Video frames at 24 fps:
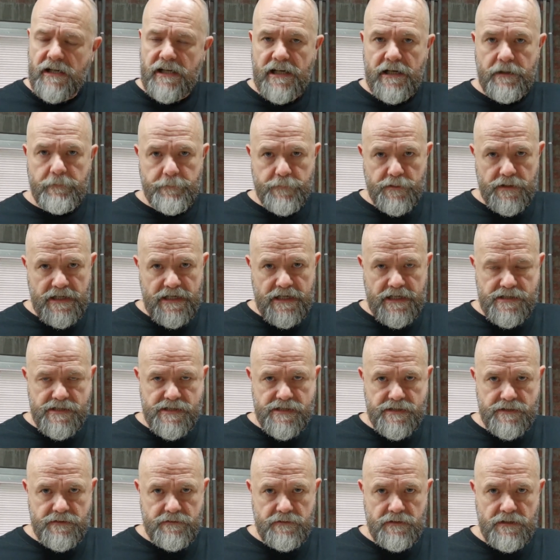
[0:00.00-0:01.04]
and
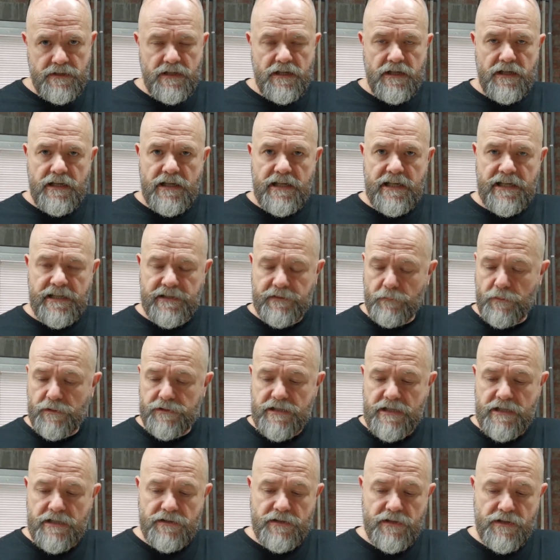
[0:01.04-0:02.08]
brass. And
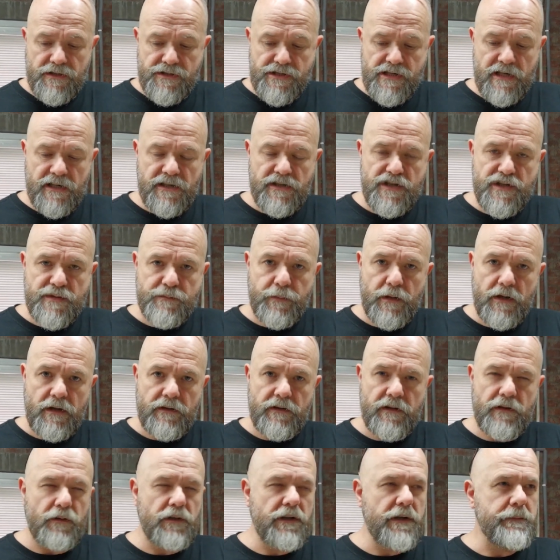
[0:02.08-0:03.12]
what you can do is you can just
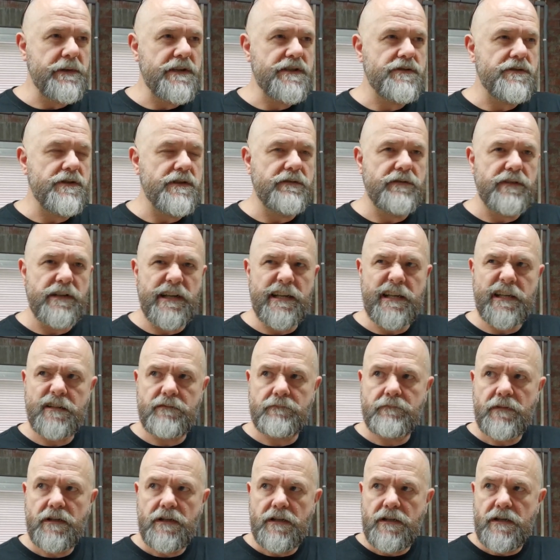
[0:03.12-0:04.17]
put, they'll only be sort of
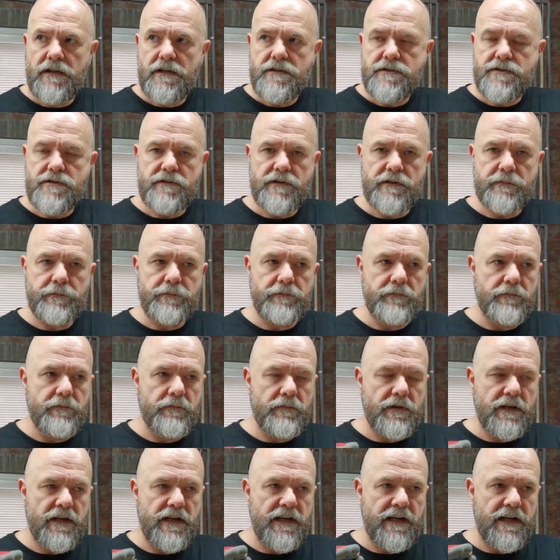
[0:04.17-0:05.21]

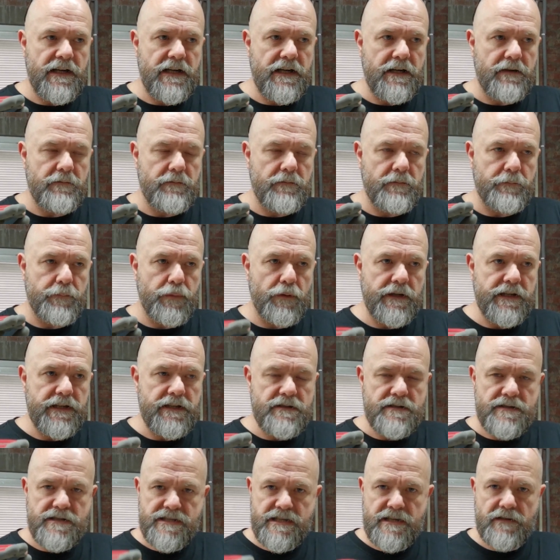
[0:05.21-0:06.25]

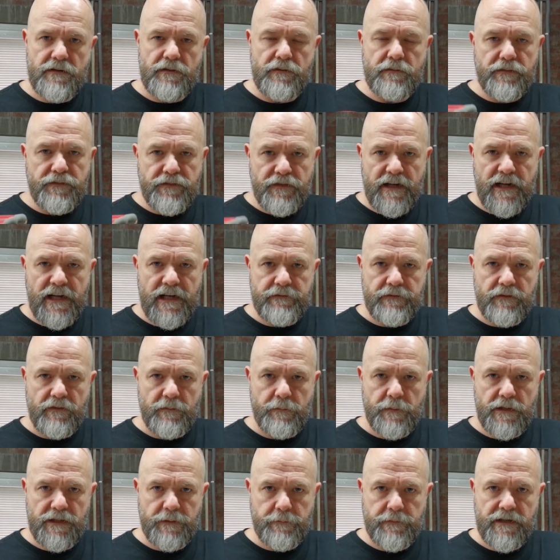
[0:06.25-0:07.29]
0.05 of a
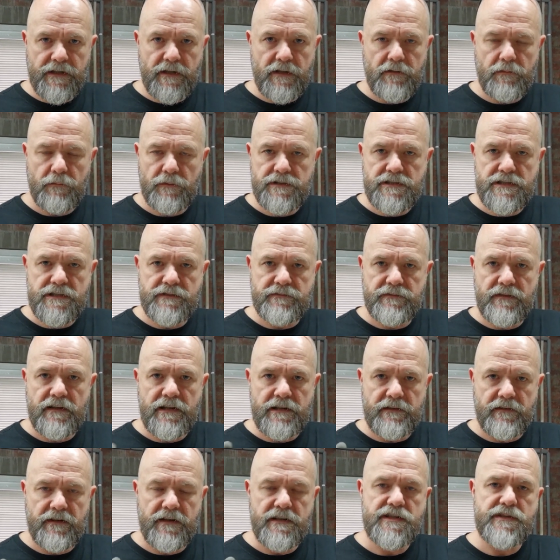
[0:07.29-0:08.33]
millimeter, which is
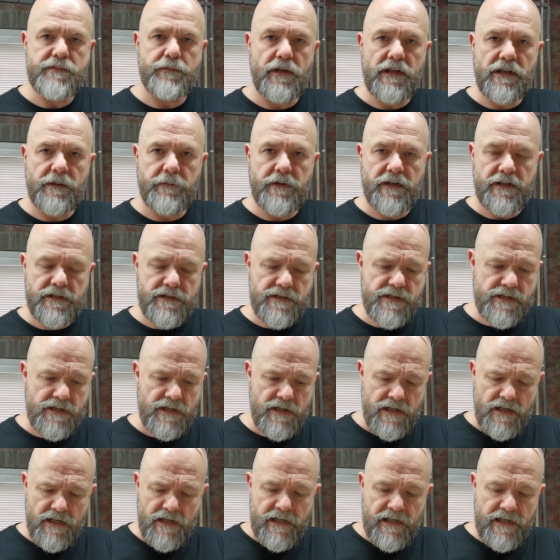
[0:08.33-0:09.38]
very, very small amounts.
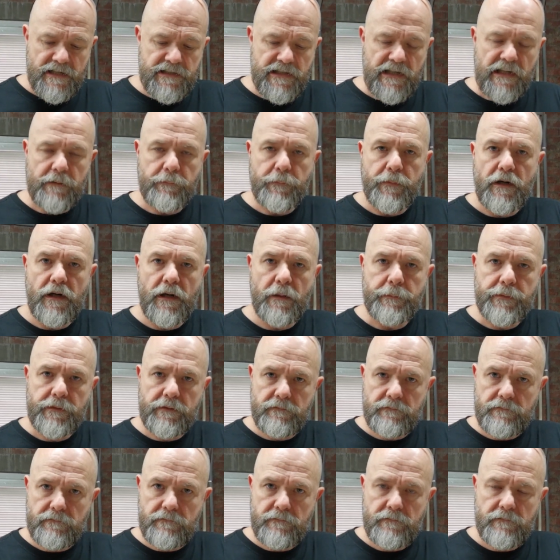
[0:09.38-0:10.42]
And you can pop
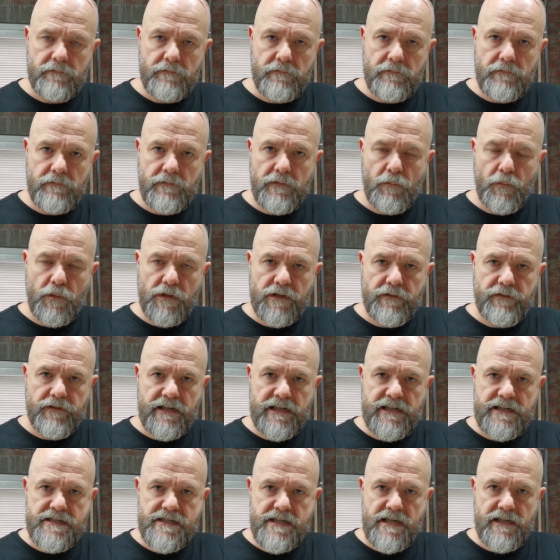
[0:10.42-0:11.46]
one of
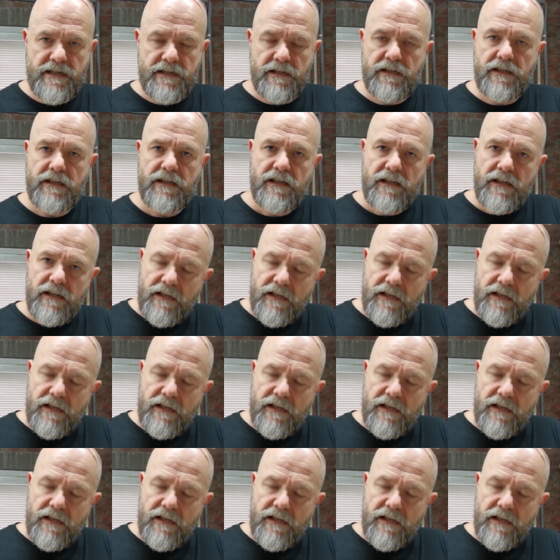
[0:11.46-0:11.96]
these in